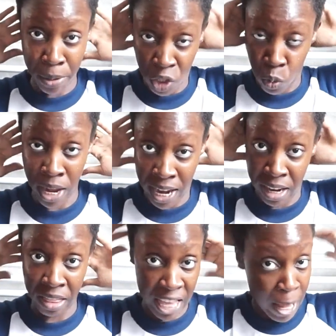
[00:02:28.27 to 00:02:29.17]

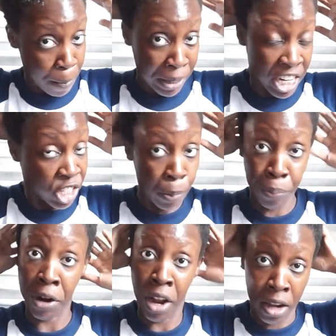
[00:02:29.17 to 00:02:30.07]
between the bleaching
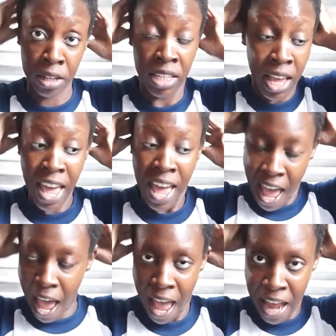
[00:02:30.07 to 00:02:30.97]
product
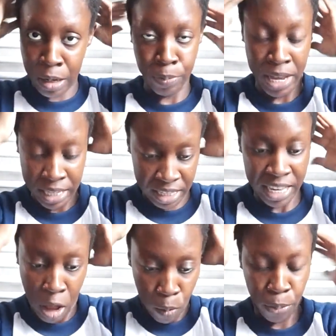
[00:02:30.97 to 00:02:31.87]
and my
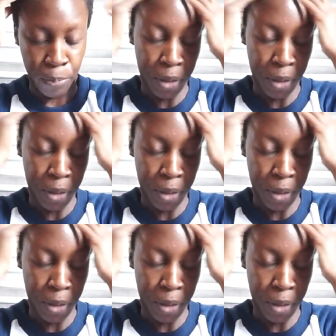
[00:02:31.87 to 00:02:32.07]
scalp.